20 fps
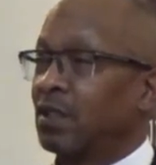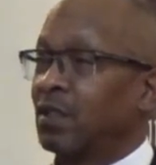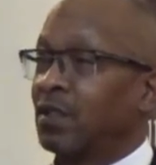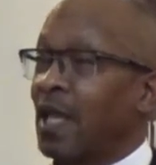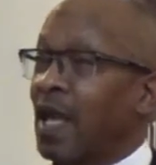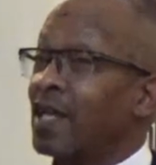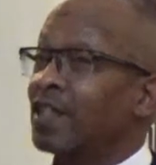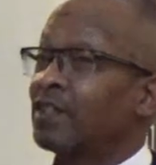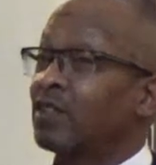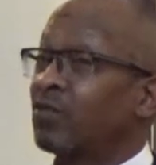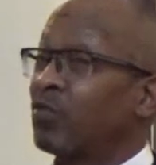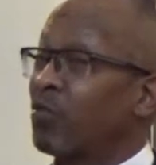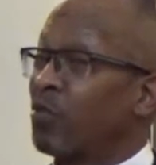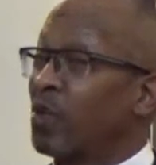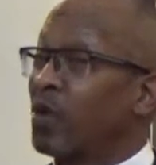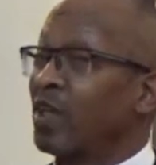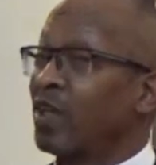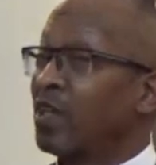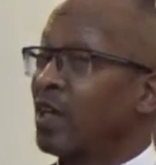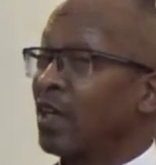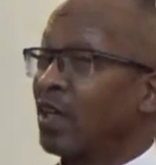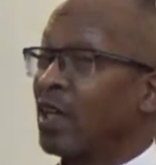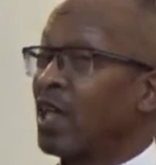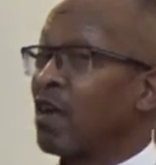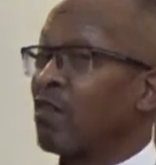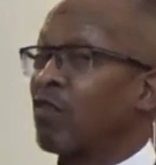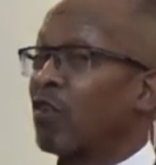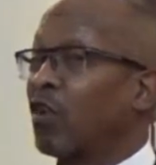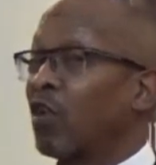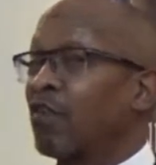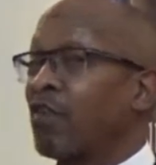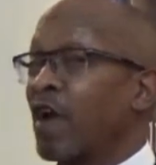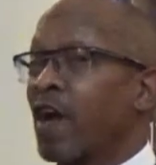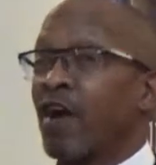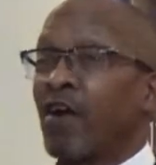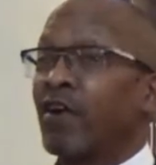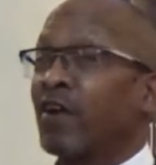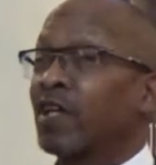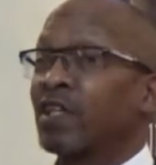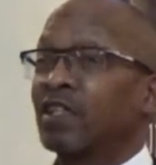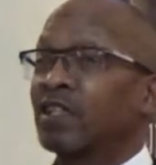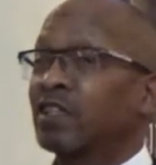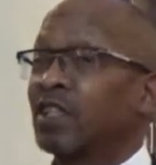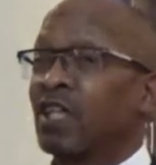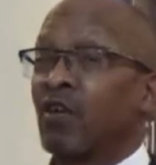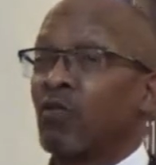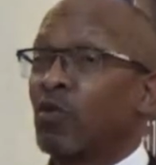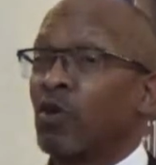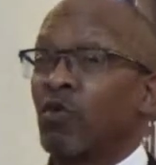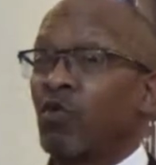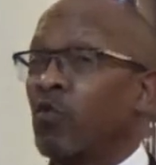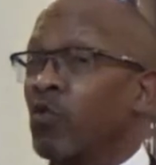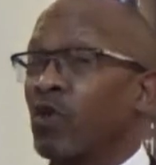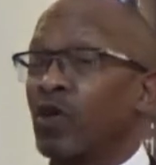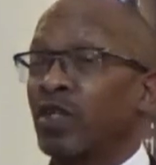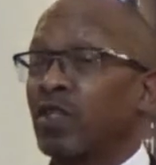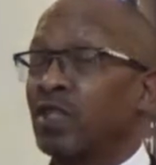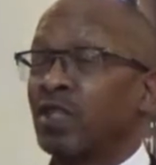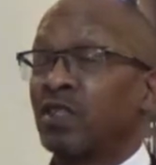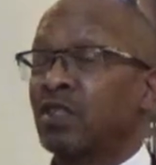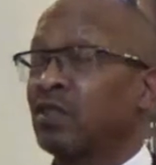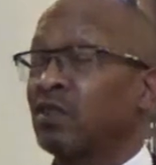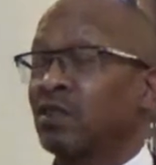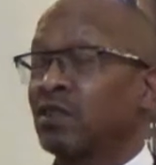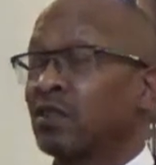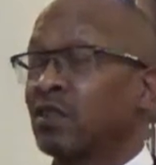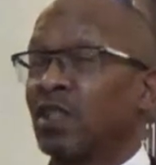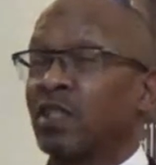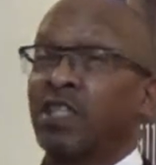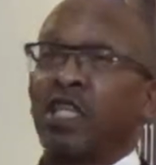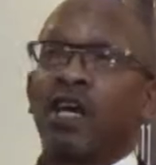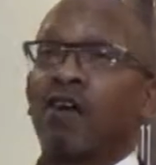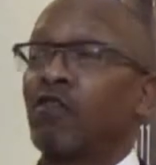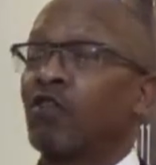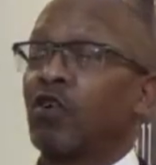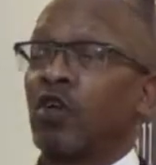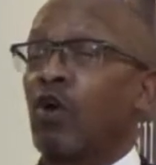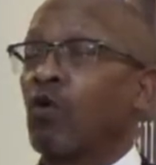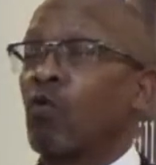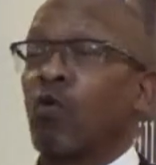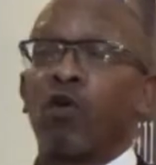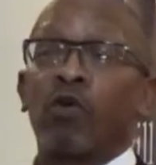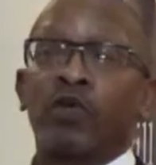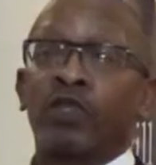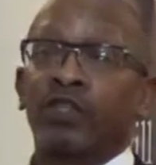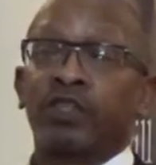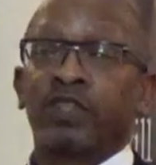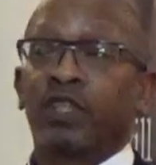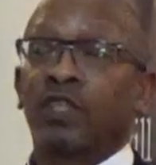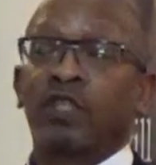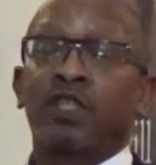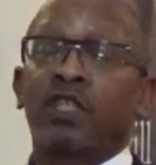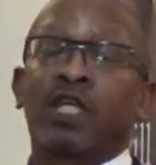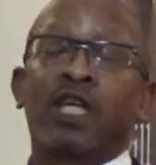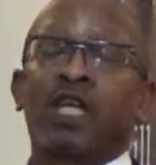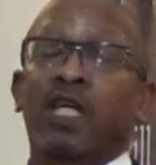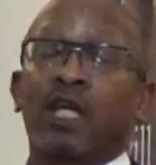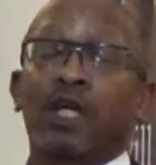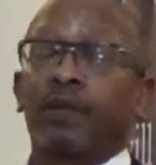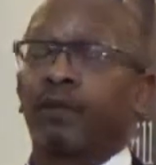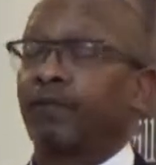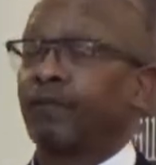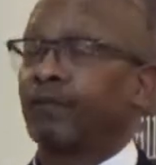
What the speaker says: that's really a level of arrogance that we really, the devil don't want us to look at.